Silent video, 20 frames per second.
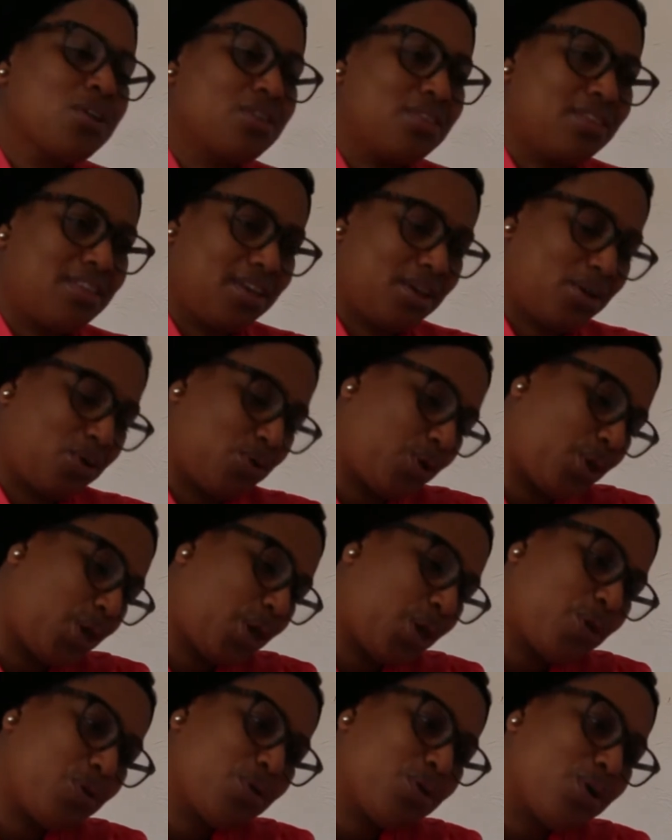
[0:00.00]
They
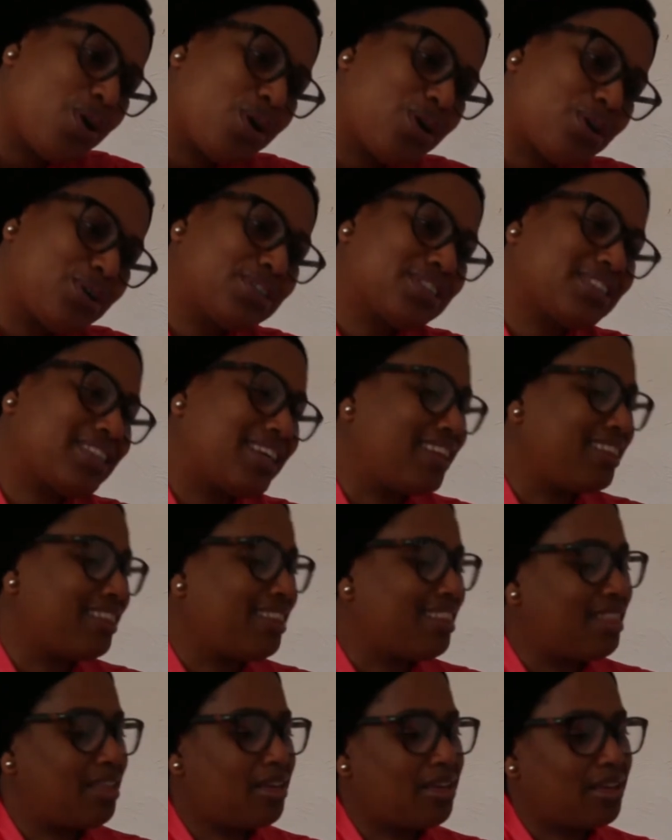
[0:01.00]
kill us,
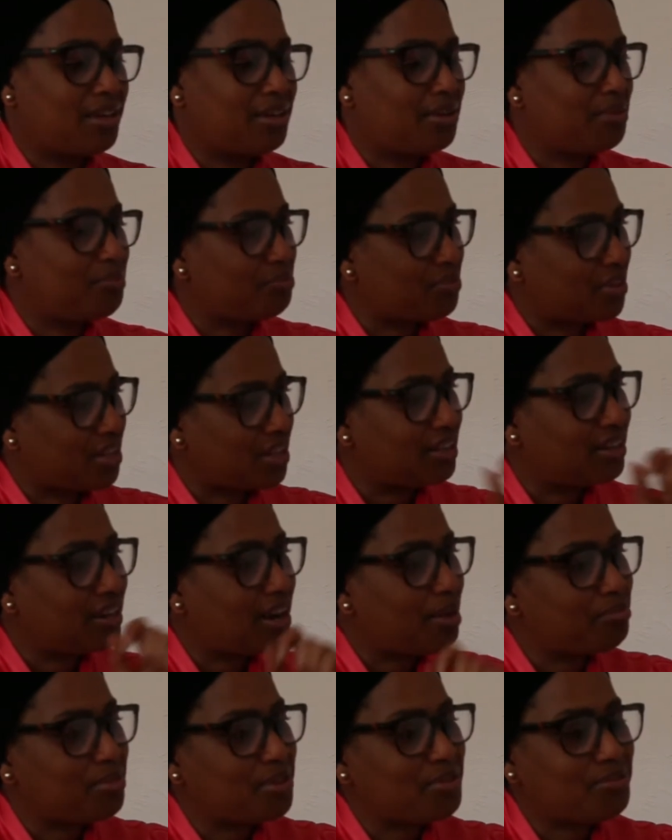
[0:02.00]
and they
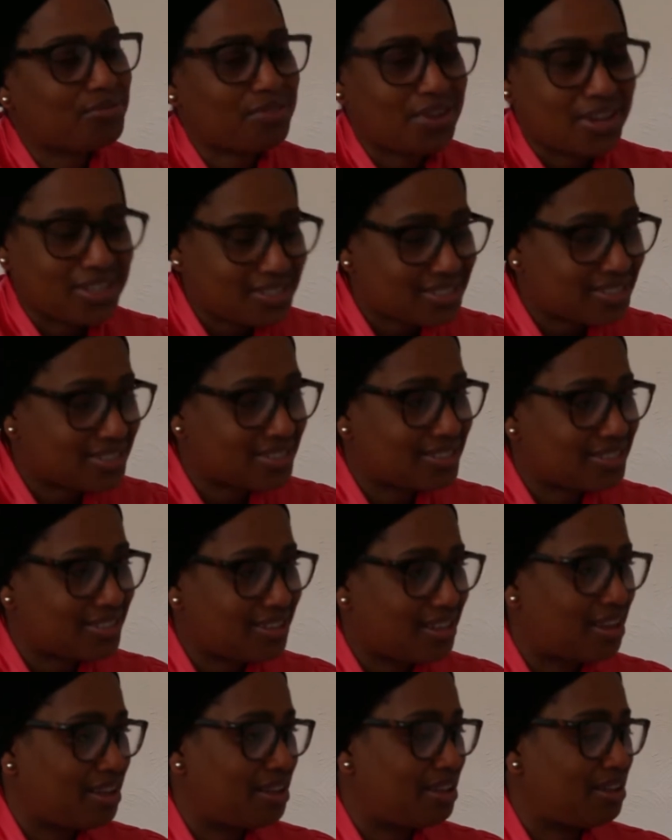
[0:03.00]
grab the first
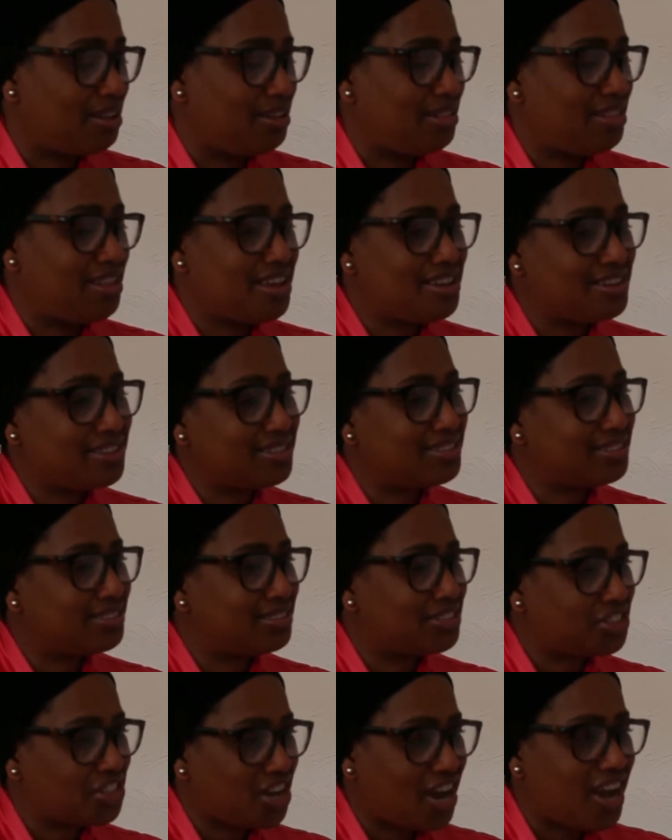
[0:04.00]

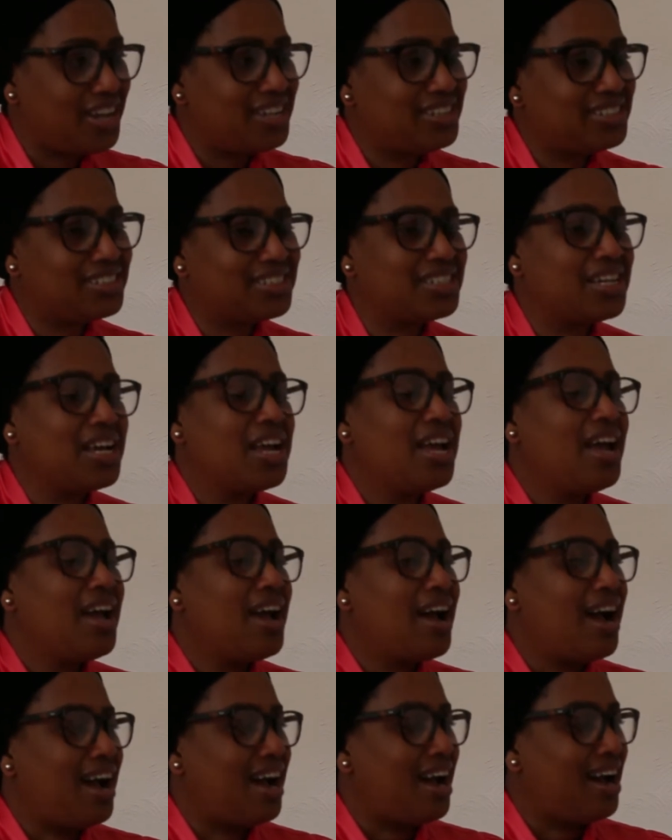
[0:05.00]
child,
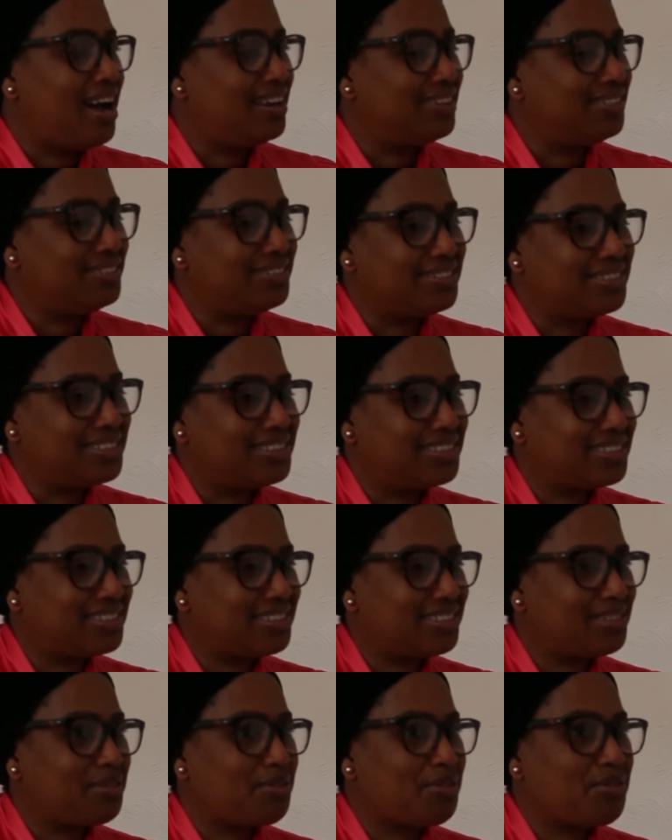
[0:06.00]
and
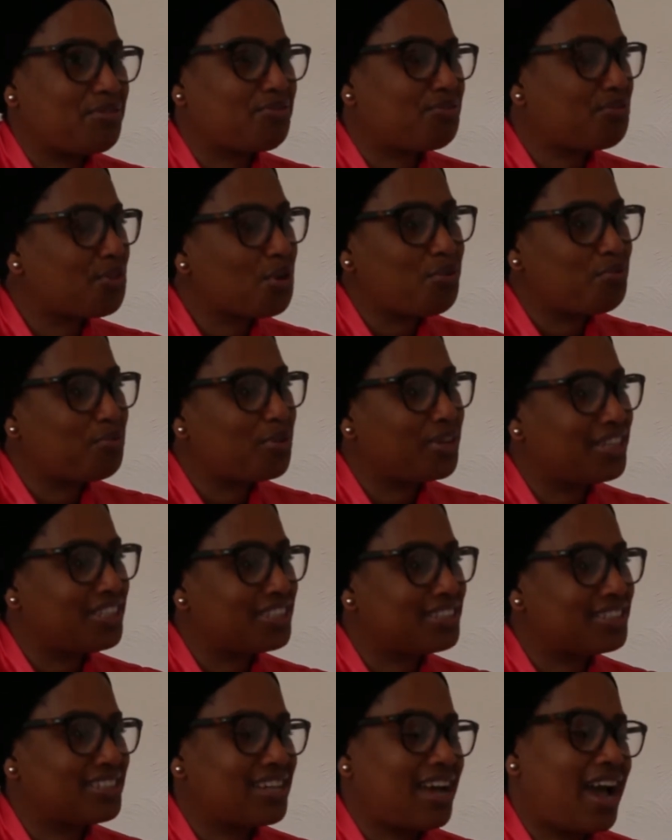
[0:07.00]
in a few
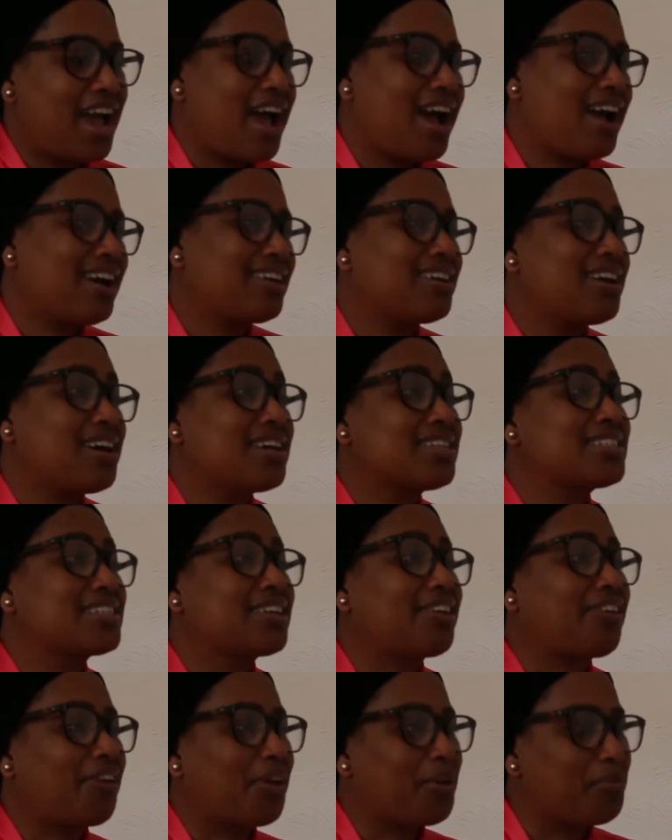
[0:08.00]
minutes, I had her
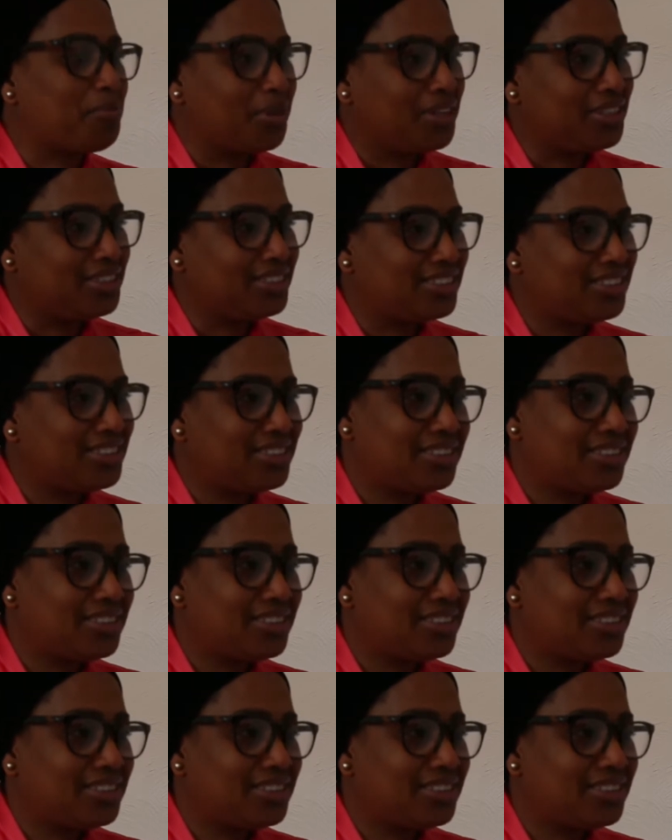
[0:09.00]
screaming,